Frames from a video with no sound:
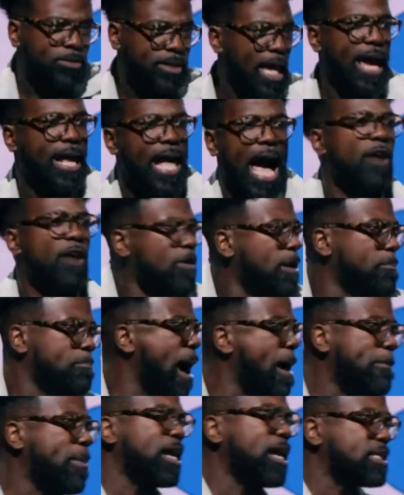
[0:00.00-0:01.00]
think I
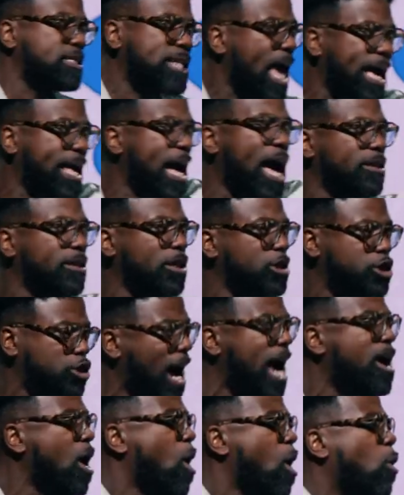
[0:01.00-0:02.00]
remember to take out the
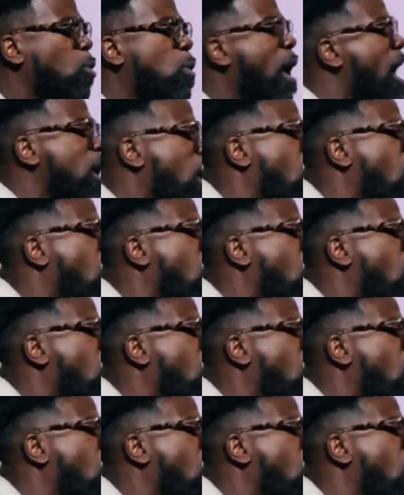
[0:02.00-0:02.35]
trash? Why you